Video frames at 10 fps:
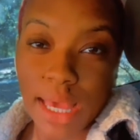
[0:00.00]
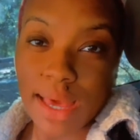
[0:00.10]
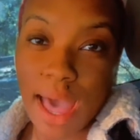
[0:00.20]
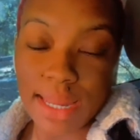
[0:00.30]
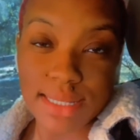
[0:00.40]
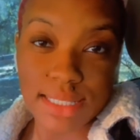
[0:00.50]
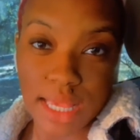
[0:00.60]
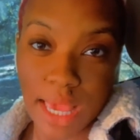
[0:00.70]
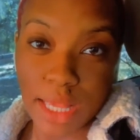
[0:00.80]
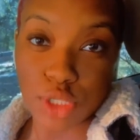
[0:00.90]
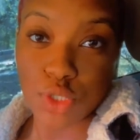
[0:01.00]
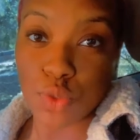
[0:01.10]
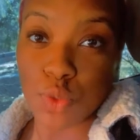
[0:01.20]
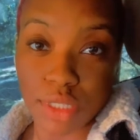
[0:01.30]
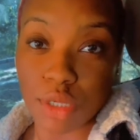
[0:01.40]
God is saying
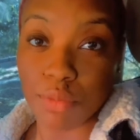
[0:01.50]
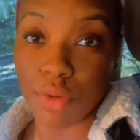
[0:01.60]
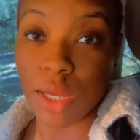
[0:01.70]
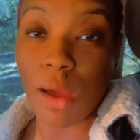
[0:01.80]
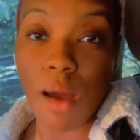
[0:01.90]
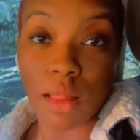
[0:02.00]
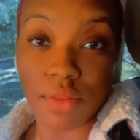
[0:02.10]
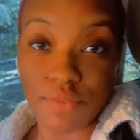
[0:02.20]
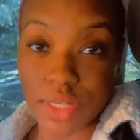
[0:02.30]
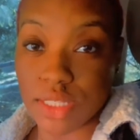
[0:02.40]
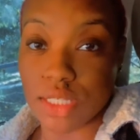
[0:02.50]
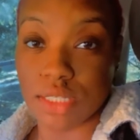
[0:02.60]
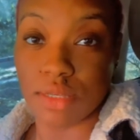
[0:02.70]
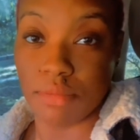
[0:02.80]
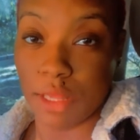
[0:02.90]
to bring all offenses
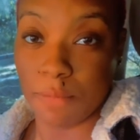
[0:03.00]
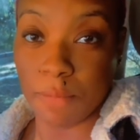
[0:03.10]
to me.